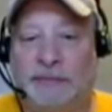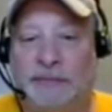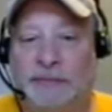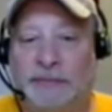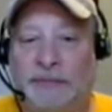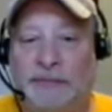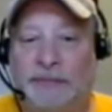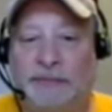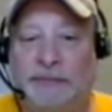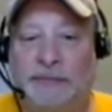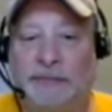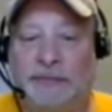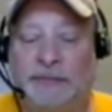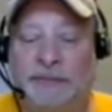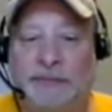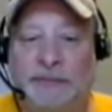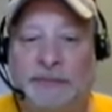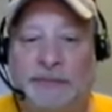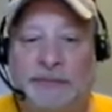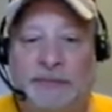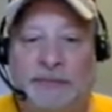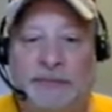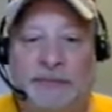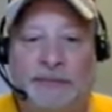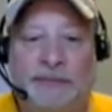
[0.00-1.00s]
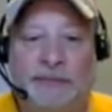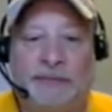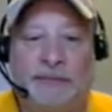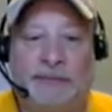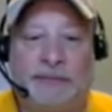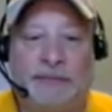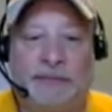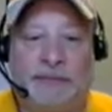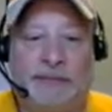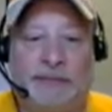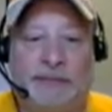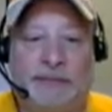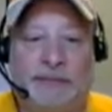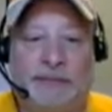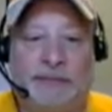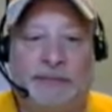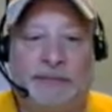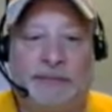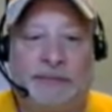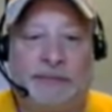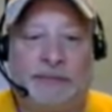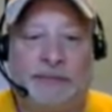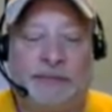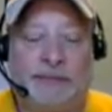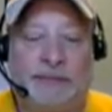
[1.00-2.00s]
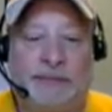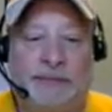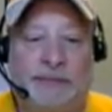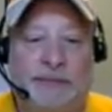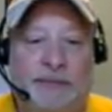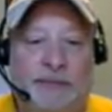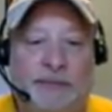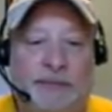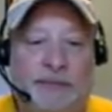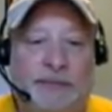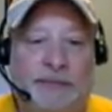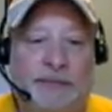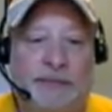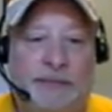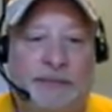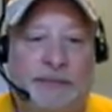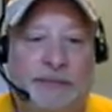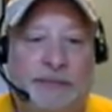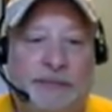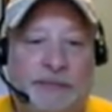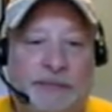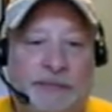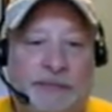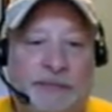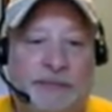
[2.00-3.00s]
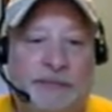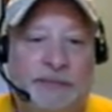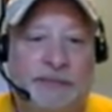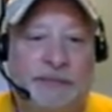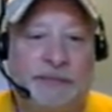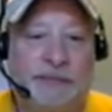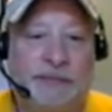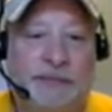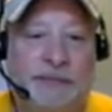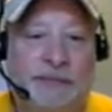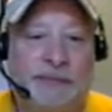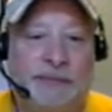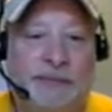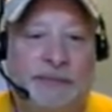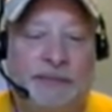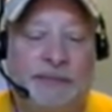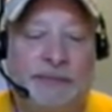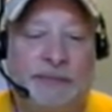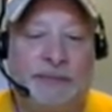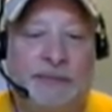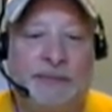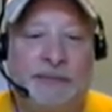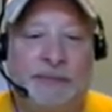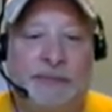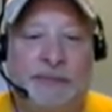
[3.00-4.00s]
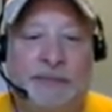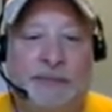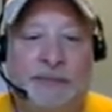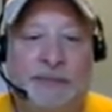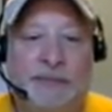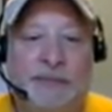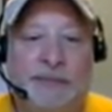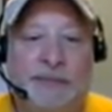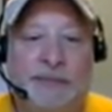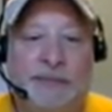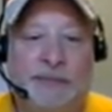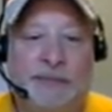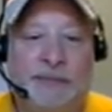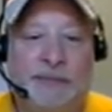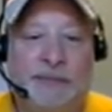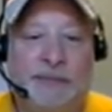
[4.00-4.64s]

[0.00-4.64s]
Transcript: [no speech]